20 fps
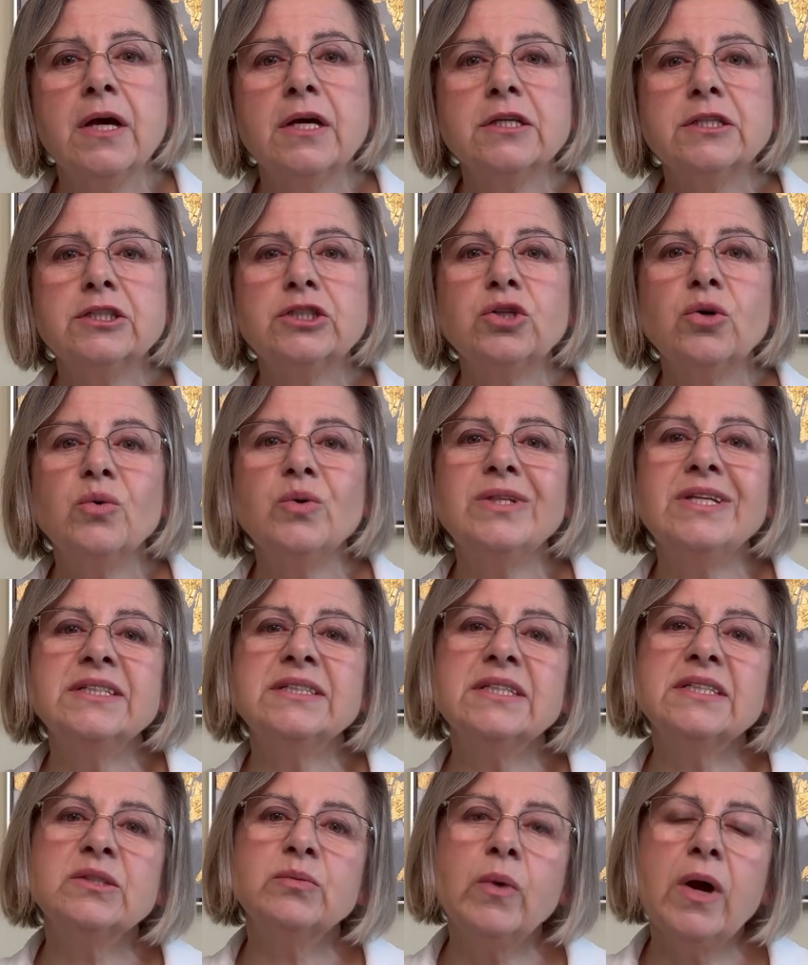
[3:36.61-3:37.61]
So this
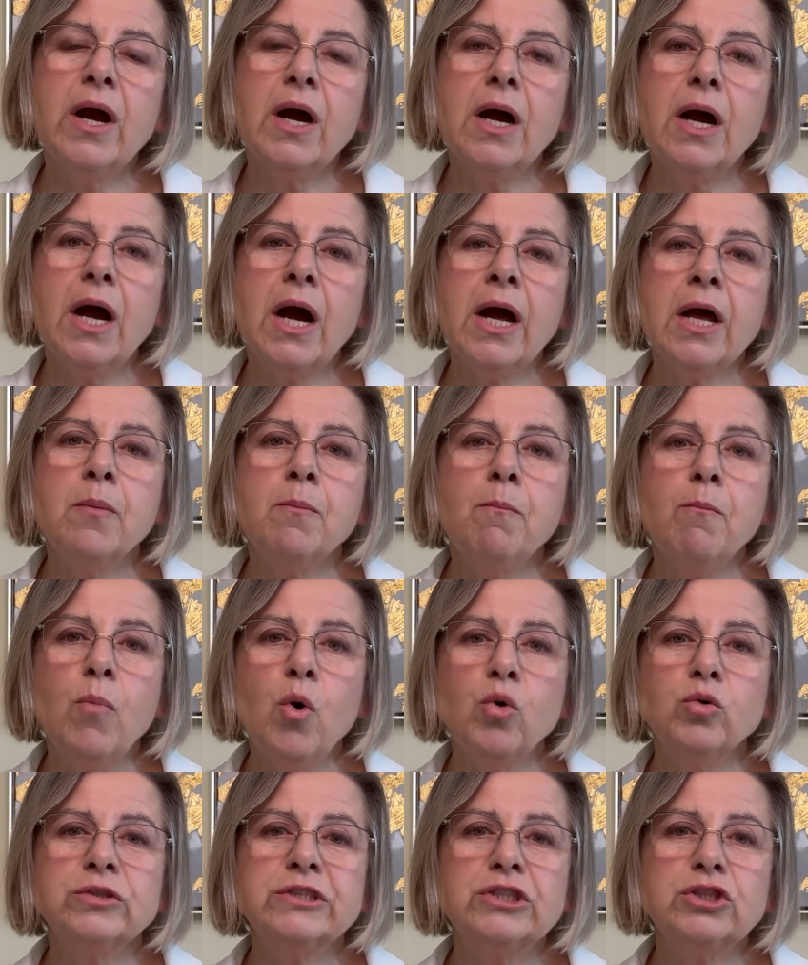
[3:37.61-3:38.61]
is where I
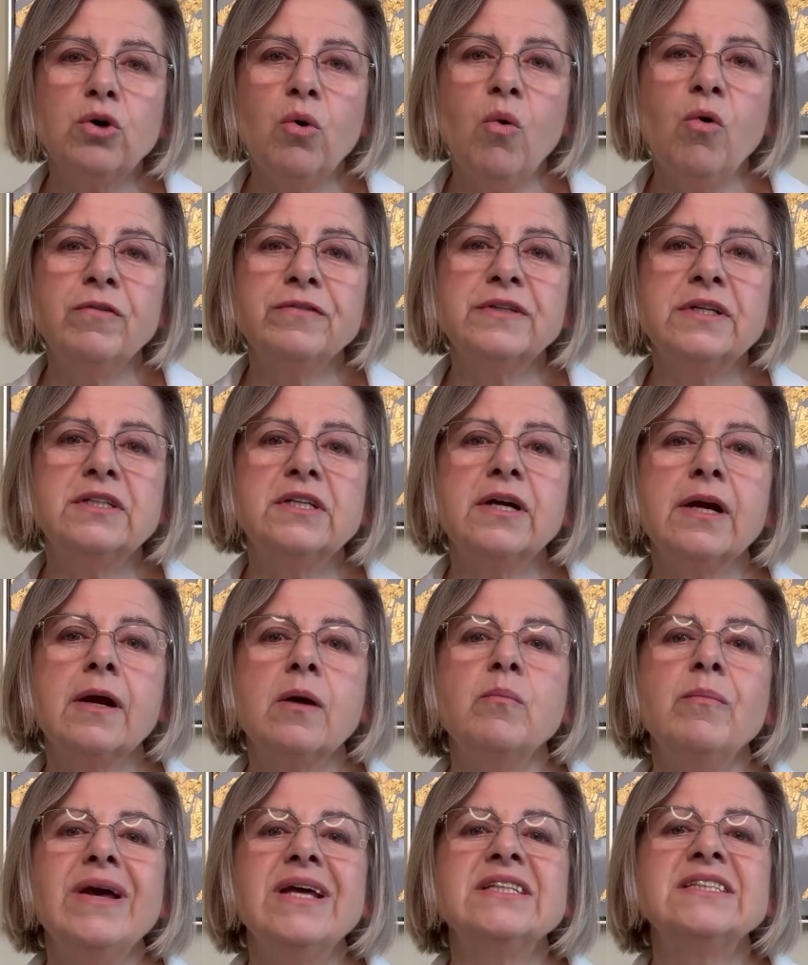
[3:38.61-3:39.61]
most often
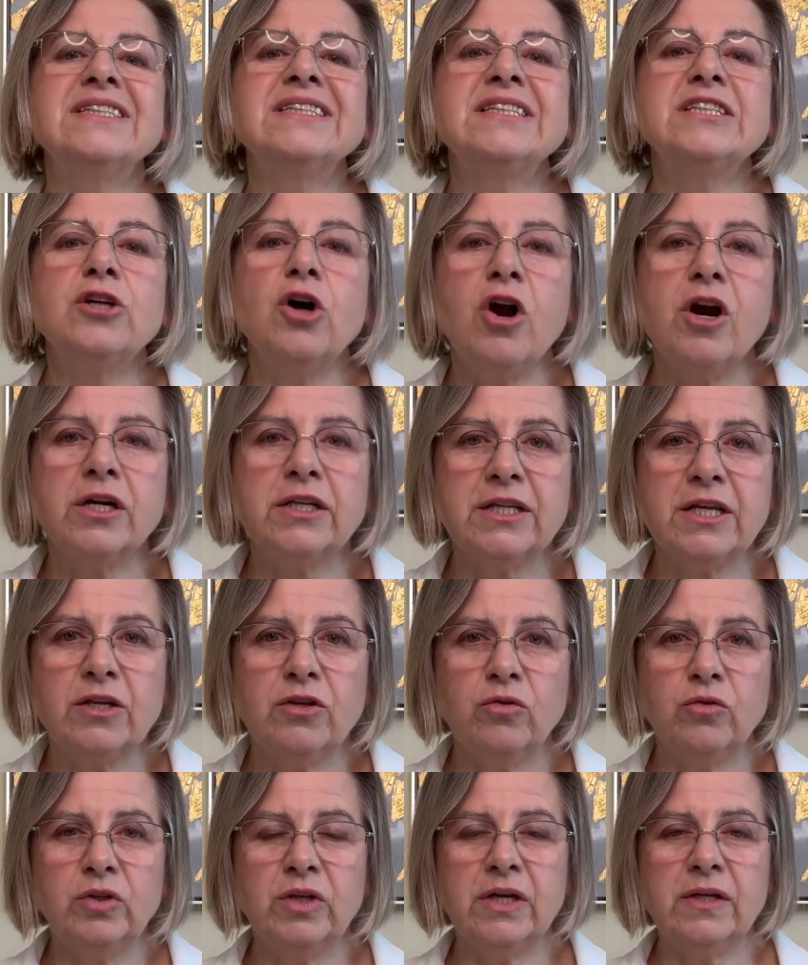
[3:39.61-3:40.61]
recommend starting
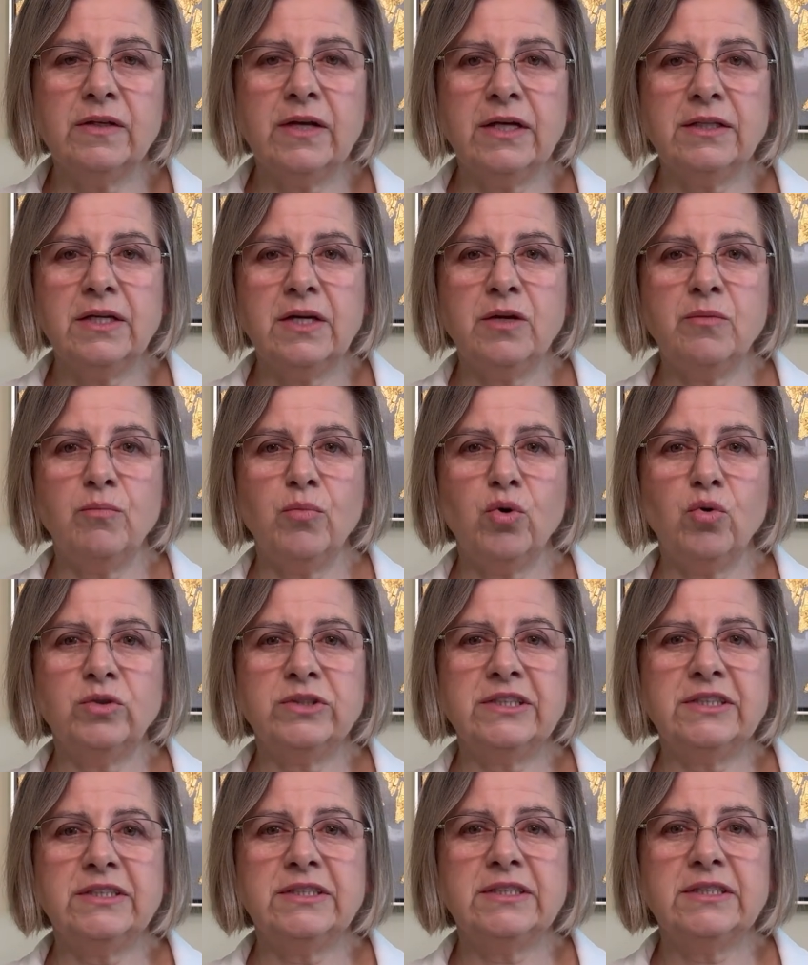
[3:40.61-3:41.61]
your decluttering
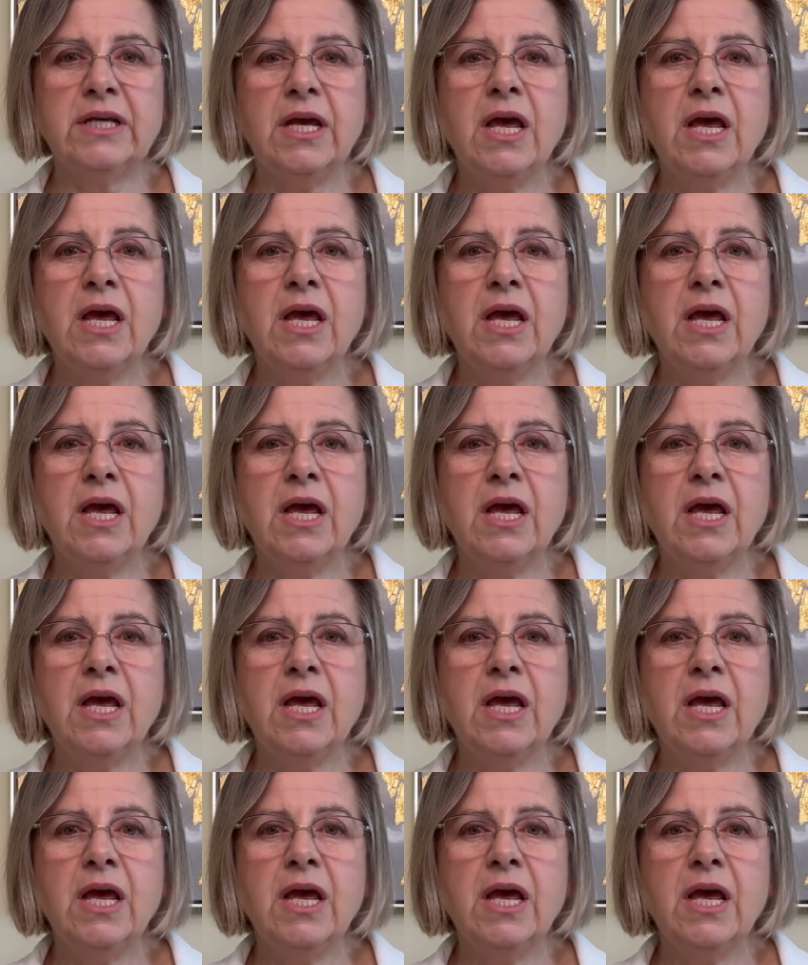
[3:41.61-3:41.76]
process.